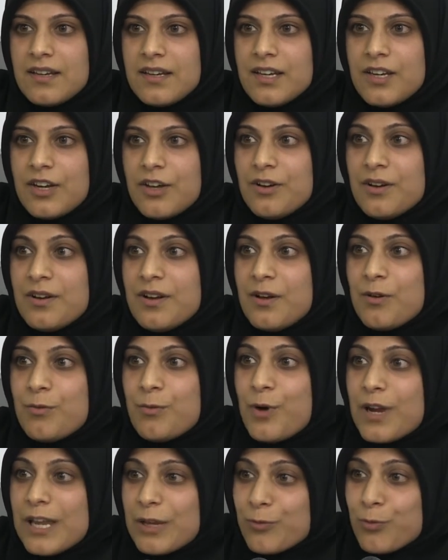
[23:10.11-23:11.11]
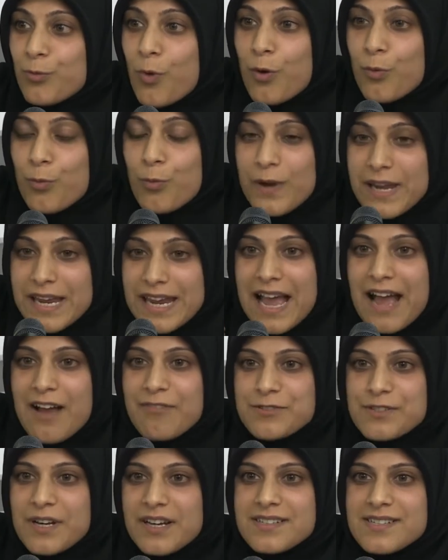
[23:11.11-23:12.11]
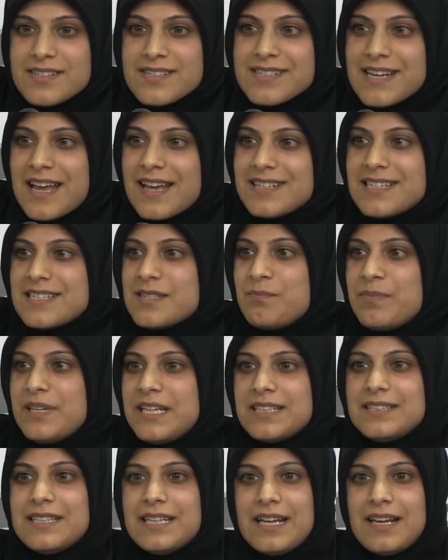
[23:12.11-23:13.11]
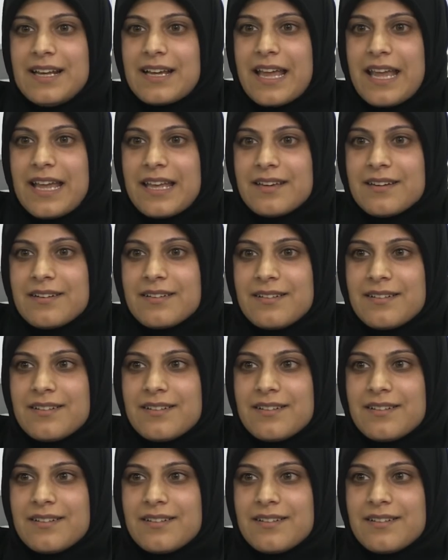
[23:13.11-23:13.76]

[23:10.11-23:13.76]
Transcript: You know, what we have to understand is biyadihi al-khair.